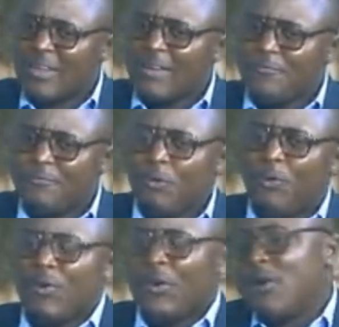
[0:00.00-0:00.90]

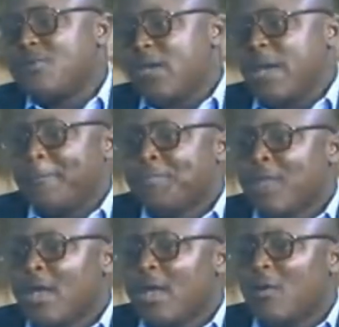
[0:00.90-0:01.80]
for healthcare.
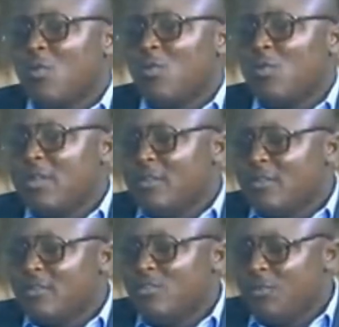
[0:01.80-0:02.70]
Do you